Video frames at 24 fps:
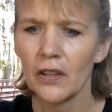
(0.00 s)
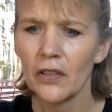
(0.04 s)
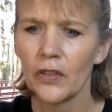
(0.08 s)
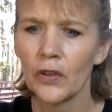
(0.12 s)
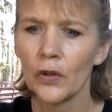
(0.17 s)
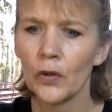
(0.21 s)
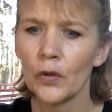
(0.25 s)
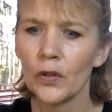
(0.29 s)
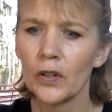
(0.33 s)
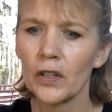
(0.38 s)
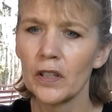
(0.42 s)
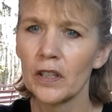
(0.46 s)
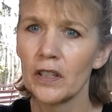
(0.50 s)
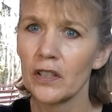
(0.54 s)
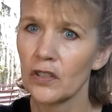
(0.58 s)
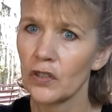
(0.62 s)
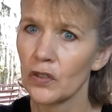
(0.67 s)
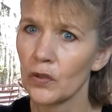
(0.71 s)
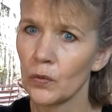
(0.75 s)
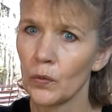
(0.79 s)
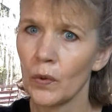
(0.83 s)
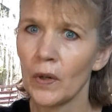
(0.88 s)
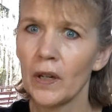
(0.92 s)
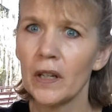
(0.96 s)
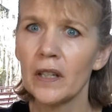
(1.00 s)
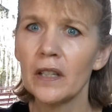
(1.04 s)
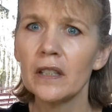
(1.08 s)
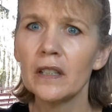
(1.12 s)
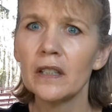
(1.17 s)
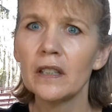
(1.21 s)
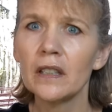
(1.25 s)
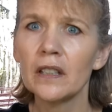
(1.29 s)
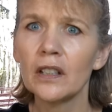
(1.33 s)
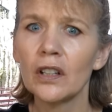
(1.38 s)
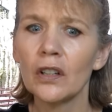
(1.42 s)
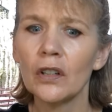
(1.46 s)
Thor
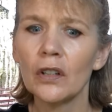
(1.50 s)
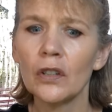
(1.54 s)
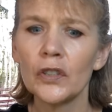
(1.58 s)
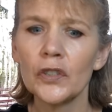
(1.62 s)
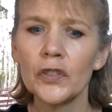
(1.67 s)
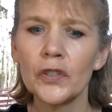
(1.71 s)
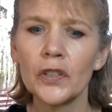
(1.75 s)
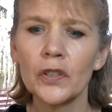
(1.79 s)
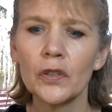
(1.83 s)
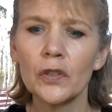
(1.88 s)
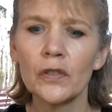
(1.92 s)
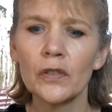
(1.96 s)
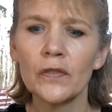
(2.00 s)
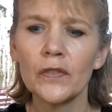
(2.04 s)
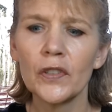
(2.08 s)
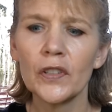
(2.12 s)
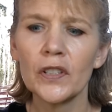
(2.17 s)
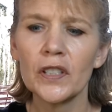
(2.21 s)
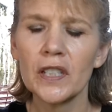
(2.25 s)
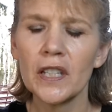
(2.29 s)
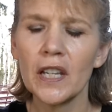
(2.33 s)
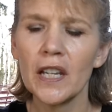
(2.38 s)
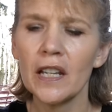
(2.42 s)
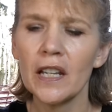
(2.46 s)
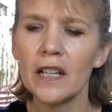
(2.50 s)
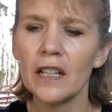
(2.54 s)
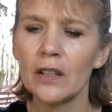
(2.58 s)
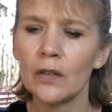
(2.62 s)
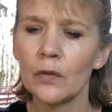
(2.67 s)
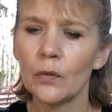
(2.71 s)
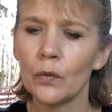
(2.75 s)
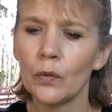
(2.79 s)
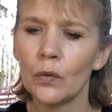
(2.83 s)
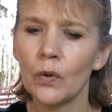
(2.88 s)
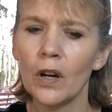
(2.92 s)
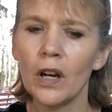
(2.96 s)
swung the cauldron over his head
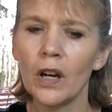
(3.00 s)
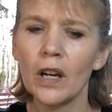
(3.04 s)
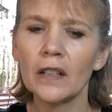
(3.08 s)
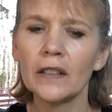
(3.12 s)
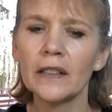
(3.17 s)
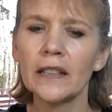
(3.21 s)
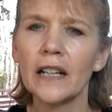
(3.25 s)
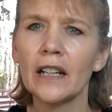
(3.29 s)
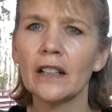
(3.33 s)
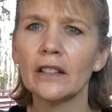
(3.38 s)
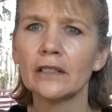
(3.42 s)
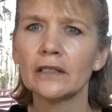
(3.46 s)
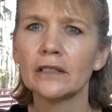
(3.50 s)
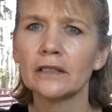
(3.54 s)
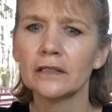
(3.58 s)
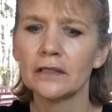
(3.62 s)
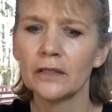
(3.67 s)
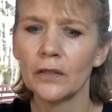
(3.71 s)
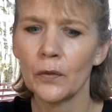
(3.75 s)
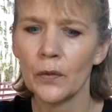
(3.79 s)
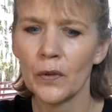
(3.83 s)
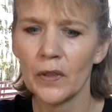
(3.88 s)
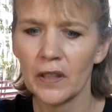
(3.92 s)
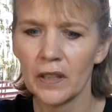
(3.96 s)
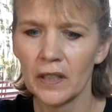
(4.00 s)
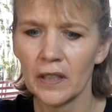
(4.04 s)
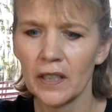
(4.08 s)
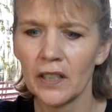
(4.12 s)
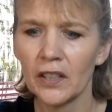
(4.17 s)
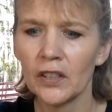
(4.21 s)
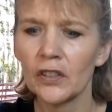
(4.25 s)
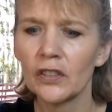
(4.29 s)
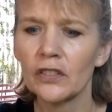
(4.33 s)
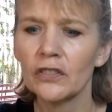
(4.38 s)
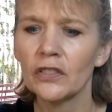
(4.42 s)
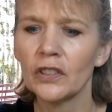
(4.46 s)
and walked out, with
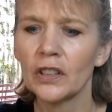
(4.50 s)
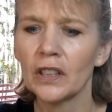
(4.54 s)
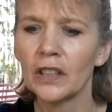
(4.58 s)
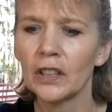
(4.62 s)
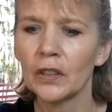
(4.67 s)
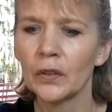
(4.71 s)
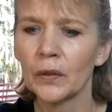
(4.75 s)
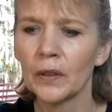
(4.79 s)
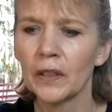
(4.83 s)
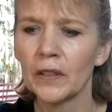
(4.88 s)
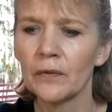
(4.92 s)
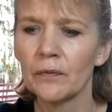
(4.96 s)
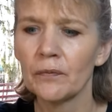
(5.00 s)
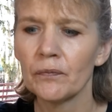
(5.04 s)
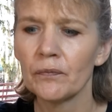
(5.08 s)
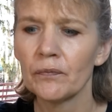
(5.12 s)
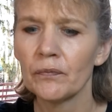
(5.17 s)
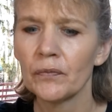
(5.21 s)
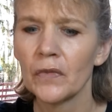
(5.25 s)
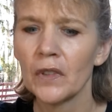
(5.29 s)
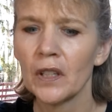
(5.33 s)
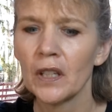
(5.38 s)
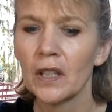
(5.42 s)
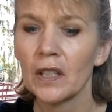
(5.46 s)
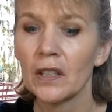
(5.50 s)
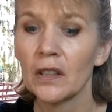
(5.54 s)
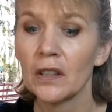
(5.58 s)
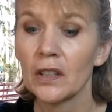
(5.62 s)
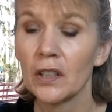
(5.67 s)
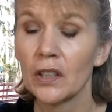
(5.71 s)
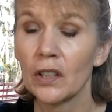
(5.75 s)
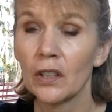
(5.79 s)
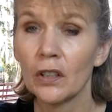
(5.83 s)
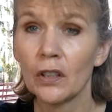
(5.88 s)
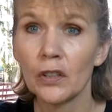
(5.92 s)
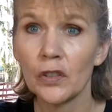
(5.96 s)
Tyr following. The
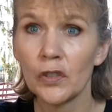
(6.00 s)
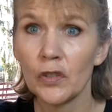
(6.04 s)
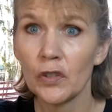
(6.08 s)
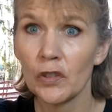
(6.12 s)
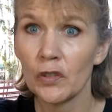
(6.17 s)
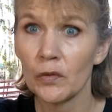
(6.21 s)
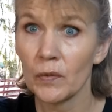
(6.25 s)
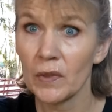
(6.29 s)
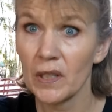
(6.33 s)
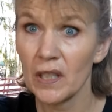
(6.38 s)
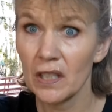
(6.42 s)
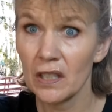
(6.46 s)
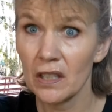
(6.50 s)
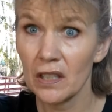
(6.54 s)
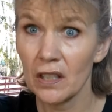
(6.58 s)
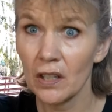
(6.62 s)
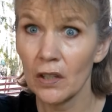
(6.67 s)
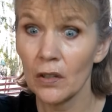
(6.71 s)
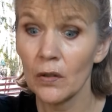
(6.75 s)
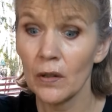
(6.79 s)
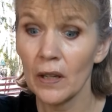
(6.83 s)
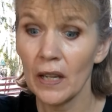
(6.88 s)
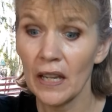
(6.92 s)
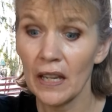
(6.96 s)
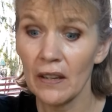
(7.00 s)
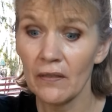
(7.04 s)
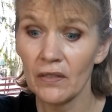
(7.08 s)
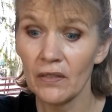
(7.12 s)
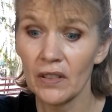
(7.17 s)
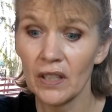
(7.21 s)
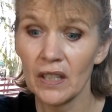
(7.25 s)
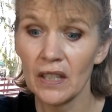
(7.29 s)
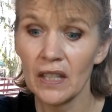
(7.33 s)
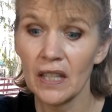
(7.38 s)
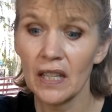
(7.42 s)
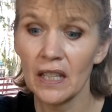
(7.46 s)
cauldron was so
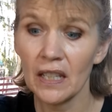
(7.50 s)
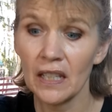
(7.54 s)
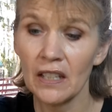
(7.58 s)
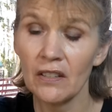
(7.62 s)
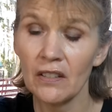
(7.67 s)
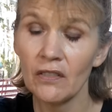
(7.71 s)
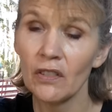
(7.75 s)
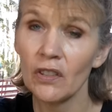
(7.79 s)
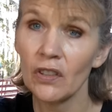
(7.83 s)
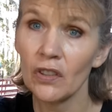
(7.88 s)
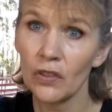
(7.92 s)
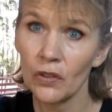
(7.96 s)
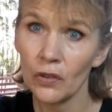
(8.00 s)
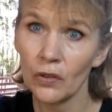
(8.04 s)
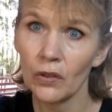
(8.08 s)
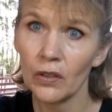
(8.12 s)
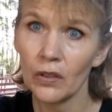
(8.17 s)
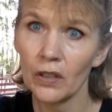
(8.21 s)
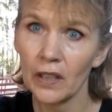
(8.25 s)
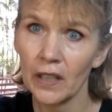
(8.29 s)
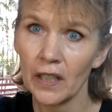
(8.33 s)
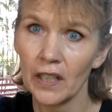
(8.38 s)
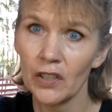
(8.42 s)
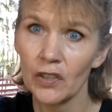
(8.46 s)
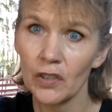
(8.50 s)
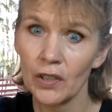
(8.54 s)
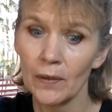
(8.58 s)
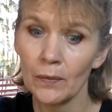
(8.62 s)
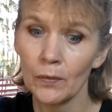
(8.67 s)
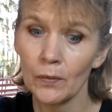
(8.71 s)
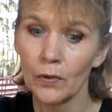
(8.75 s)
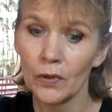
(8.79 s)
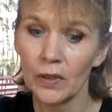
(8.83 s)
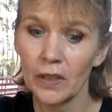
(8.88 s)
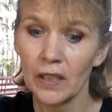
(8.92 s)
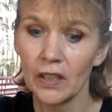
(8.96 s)
heavy that even Thor had
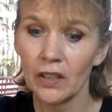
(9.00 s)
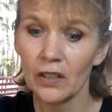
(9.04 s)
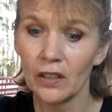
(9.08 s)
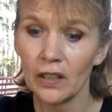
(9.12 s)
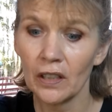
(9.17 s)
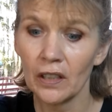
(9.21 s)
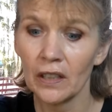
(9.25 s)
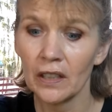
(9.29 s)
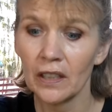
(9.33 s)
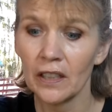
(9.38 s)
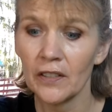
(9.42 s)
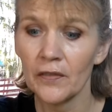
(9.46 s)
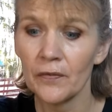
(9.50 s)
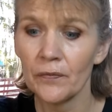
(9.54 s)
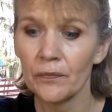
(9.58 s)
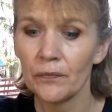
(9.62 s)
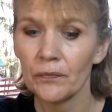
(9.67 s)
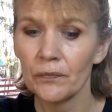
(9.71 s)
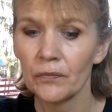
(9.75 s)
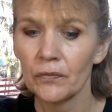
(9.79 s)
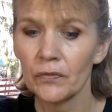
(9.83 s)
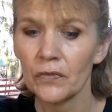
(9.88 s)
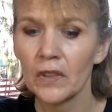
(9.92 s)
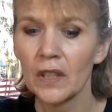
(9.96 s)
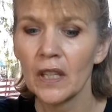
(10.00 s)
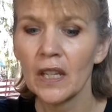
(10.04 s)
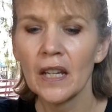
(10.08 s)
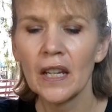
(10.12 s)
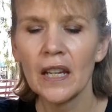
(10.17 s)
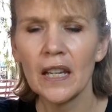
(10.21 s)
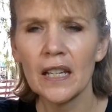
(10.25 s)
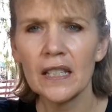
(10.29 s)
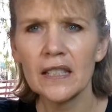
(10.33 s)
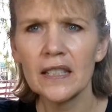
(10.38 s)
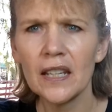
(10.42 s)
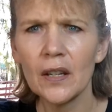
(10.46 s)
trouble carrying it.
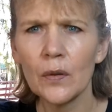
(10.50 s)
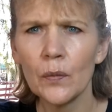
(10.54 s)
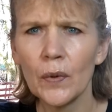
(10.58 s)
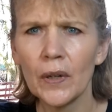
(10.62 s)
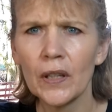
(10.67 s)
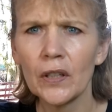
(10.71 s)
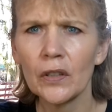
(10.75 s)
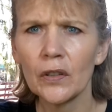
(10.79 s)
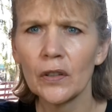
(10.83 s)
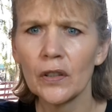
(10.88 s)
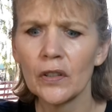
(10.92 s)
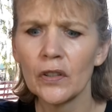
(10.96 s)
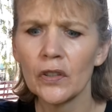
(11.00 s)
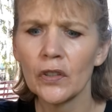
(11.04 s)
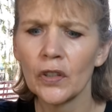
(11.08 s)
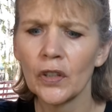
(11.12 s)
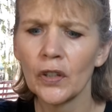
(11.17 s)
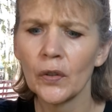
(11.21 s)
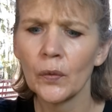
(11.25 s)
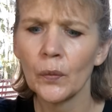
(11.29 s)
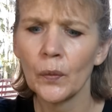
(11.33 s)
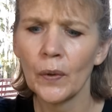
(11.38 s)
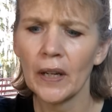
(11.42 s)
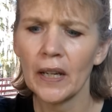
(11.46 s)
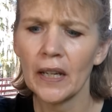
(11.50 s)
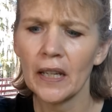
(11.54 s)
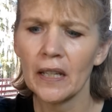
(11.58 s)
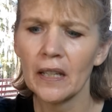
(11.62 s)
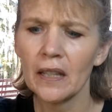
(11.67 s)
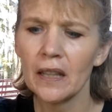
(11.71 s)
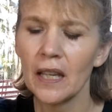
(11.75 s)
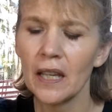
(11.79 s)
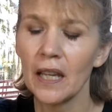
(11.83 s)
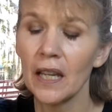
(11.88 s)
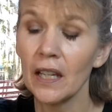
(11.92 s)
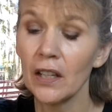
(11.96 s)
As they went on their way,
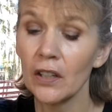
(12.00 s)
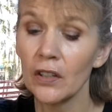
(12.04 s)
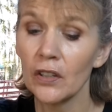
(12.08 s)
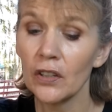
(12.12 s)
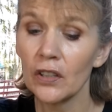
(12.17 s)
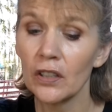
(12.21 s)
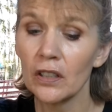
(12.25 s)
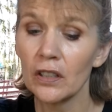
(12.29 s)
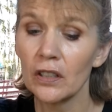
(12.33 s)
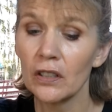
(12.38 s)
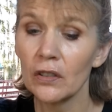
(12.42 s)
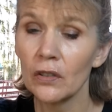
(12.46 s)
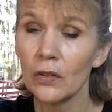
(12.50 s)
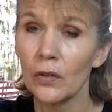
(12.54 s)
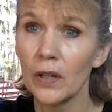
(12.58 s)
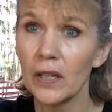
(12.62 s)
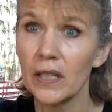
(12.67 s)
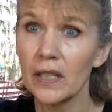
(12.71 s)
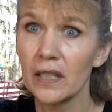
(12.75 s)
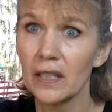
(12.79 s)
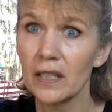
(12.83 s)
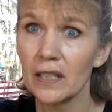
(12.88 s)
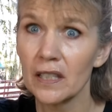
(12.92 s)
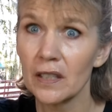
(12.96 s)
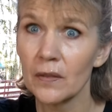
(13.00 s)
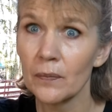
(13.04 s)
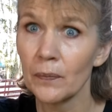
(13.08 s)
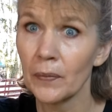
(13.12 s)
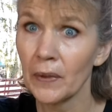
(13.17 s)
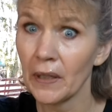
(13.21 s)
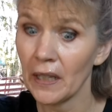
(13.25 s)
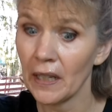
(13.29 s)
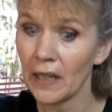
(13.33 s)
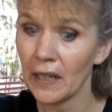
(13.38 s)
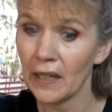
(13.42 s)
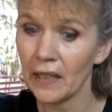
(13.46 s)
they heard noises
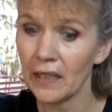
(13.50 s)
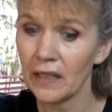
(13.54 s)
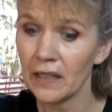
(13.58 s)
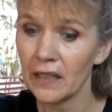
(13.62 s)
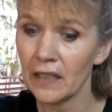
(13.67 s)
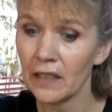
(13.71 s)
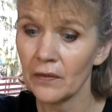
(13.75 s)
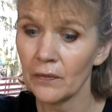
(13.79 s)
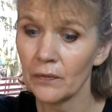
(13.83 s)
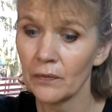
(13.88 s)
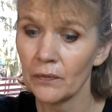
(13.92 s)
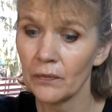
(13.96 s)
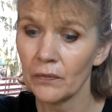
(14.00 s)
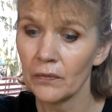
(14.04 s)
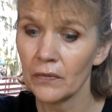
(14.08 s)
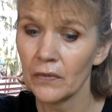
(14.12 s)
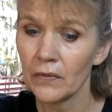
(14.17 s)
behind them.